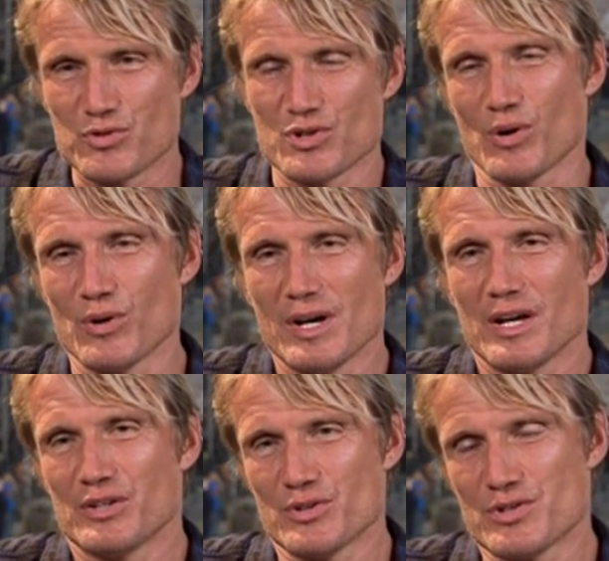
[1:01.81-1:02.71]
So
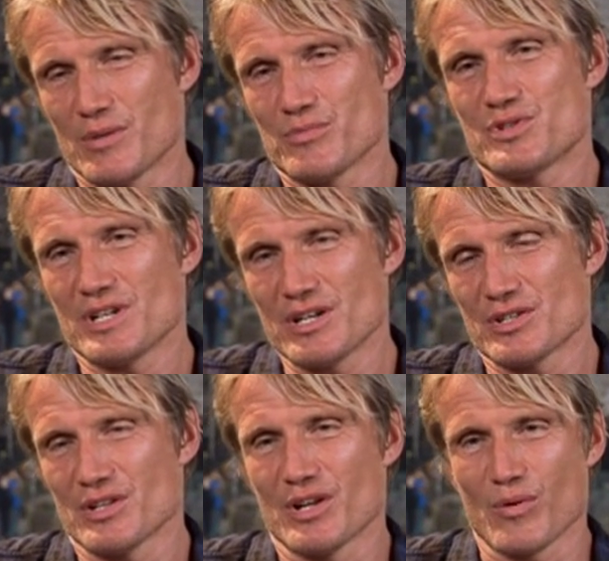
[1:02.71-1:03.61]
there's some scenes
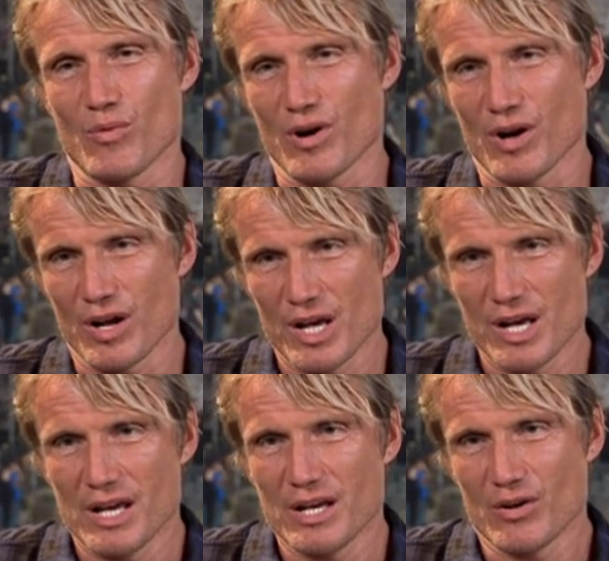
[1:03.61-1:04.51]
in there where
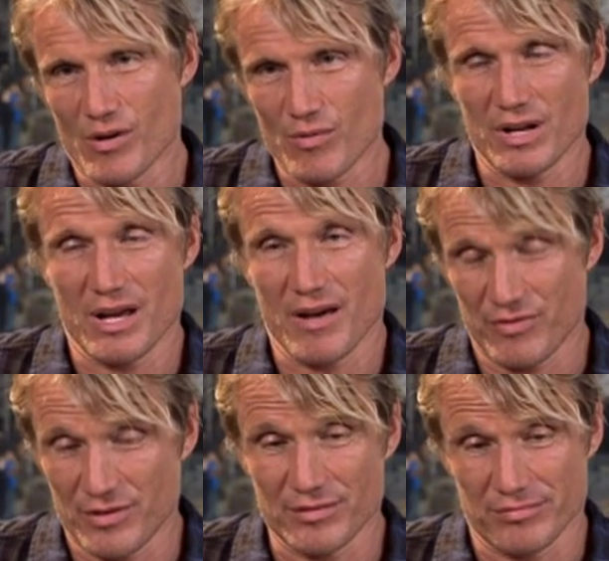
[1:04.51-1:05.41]
you know, I really have
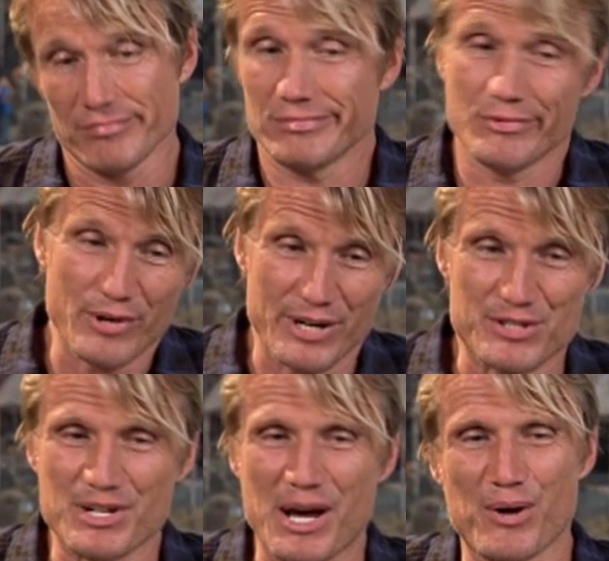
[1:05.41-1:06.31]
to
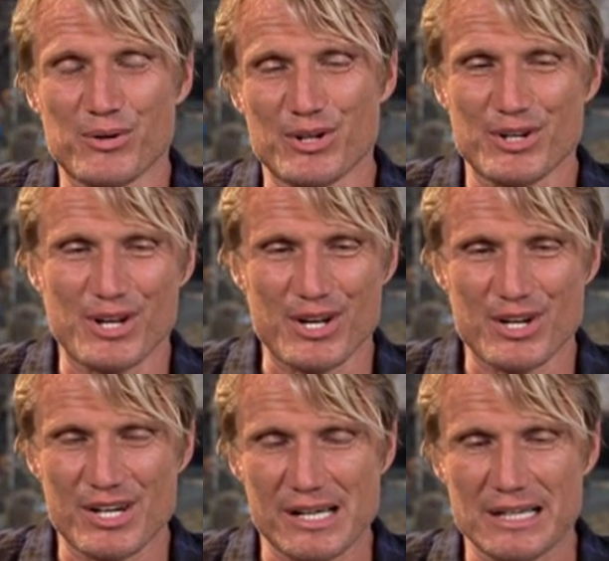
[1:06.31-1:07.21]
reach down and,
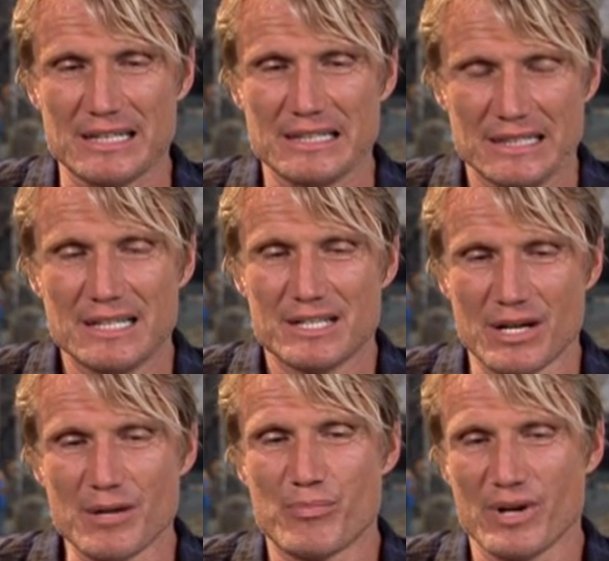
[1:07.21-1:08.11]
and uh, try
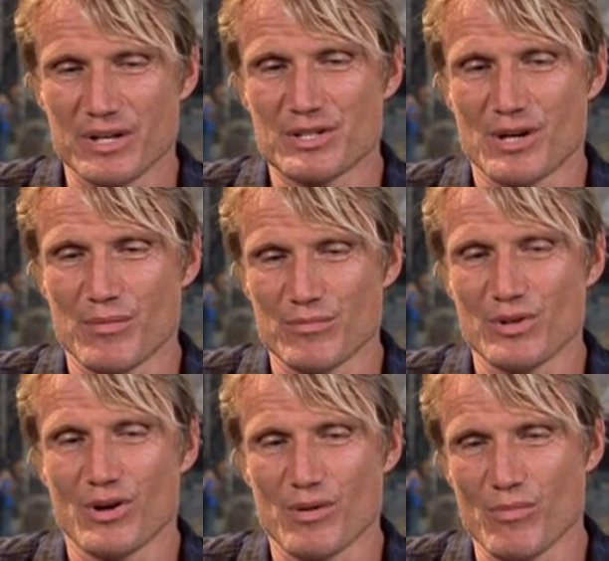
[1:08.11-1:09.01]
to bring some, you
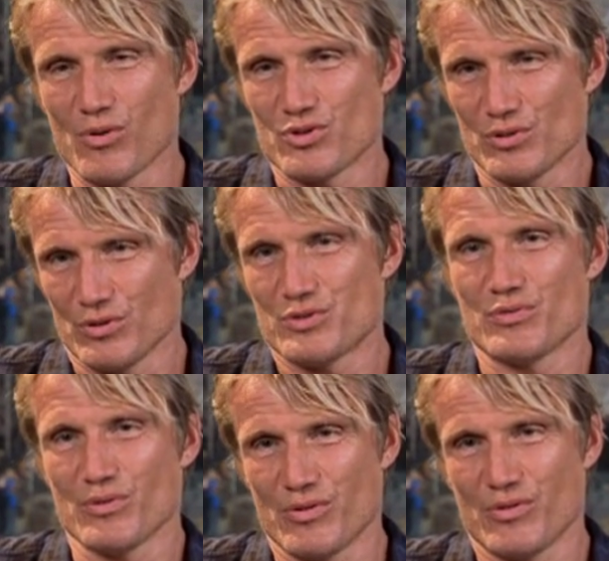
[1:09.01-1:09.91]
know, emotional
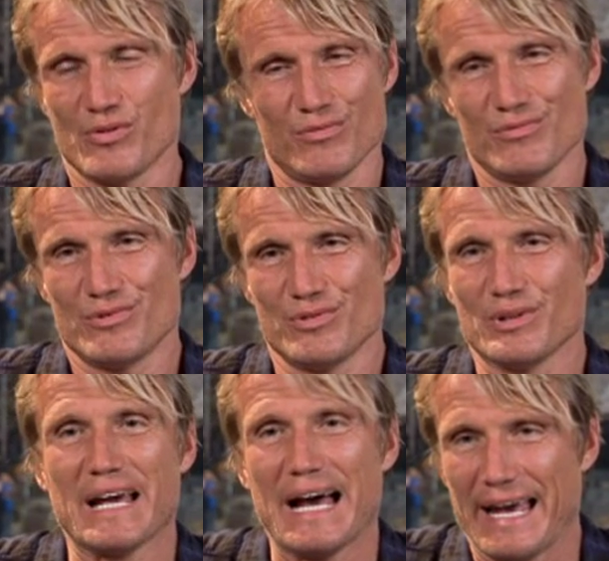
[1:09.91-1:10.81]
truth to a
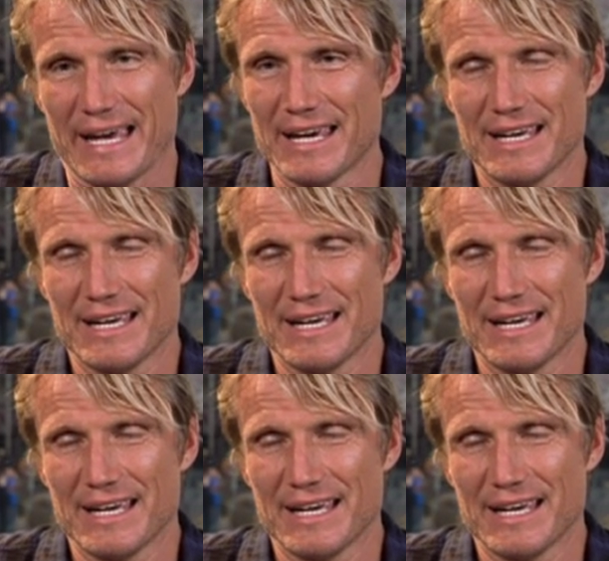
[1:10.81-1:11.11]
guy